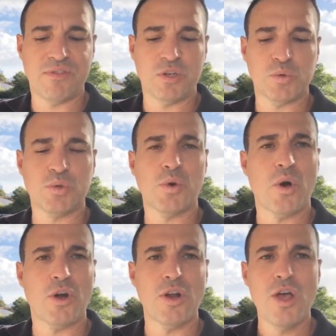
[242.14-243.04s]
individuals
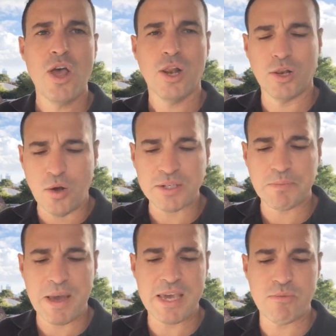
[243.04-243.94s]
who own
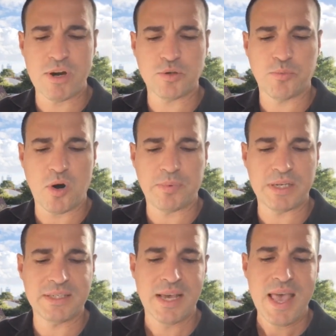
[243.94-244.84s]
loss-making rental
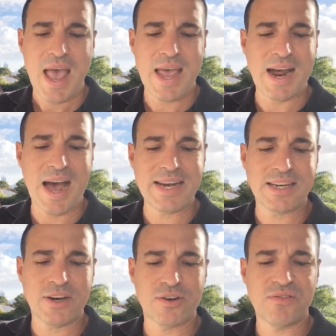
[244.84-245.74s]
properties and
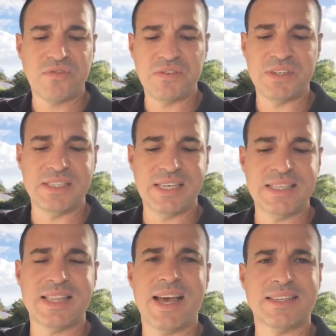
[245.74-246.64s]

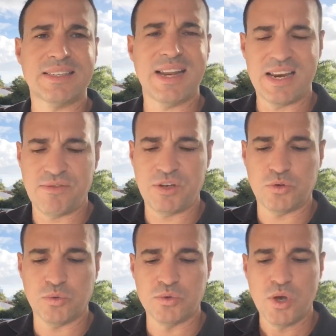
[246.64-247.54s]
856,000
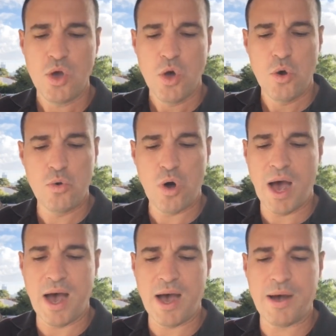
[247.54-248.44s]
individuals who
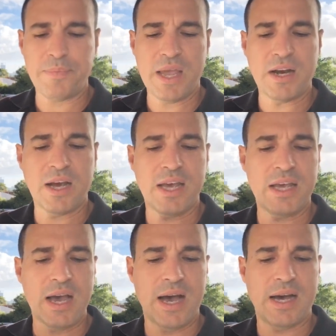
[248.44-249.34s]
are in
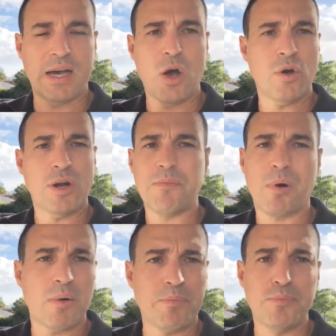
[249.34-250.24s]
a owner
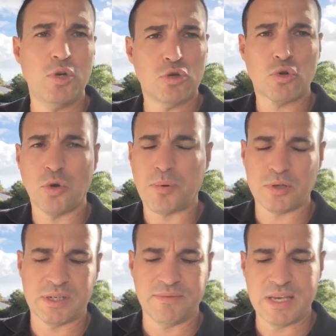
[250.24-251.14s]
neutral or
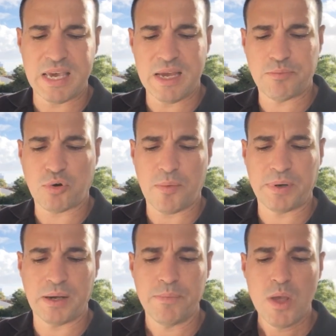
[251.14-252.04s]
positively geared
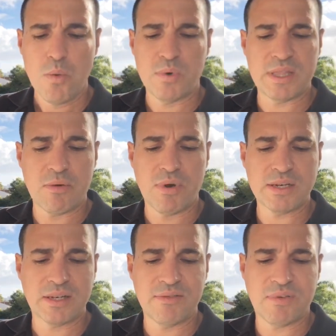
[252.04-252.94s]
property with their
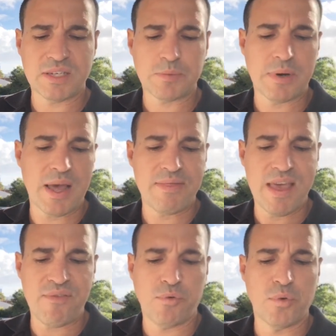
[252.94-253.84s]
rental investment, and
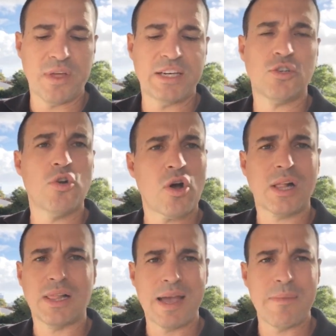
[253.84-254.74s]
therefore they do
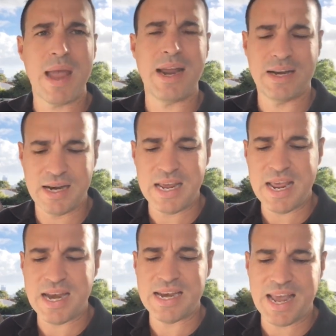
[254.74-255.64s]
not claim
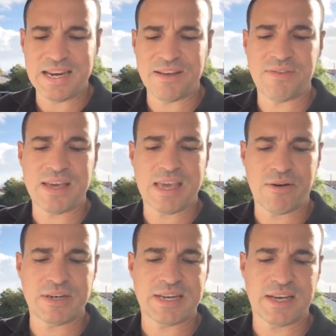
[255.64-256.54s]
any negative
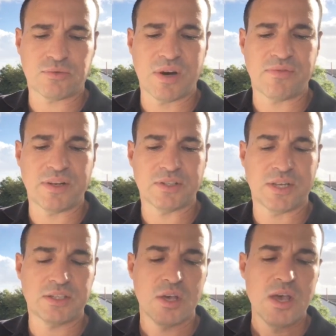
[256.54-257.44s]
gearing tax refunds.
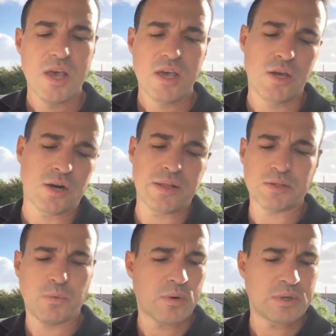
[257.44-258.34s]
So that's, you know,
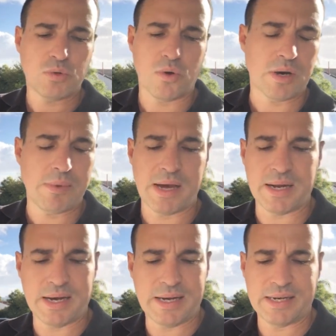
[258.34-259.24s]
that's what are we talking
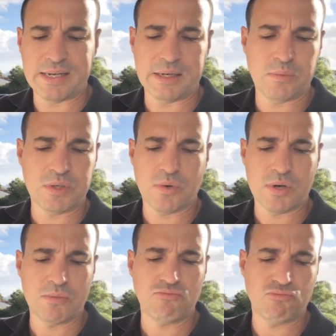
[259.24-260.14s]
about? We're
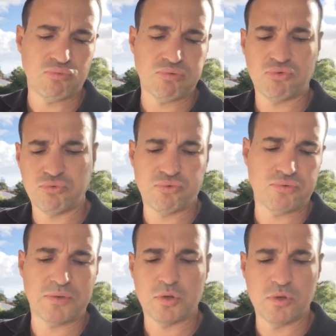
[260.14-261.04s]
talking,
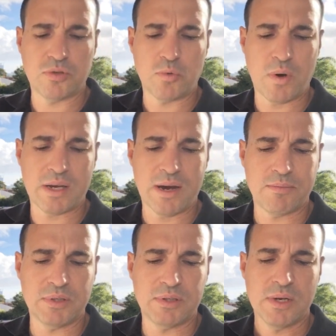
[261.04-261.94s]
do some quick
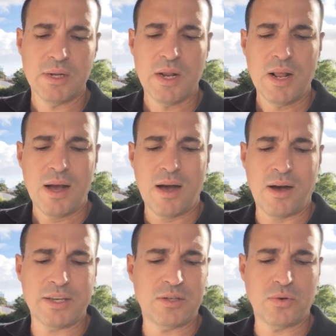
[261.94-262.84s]
numbers.
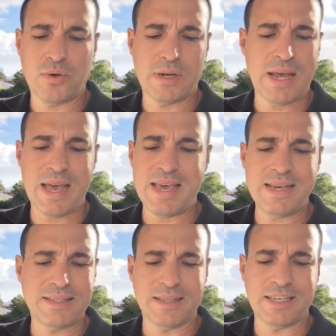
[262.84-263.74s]
Oh, you're talking
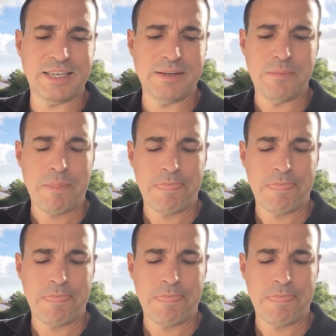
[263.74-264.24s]
easily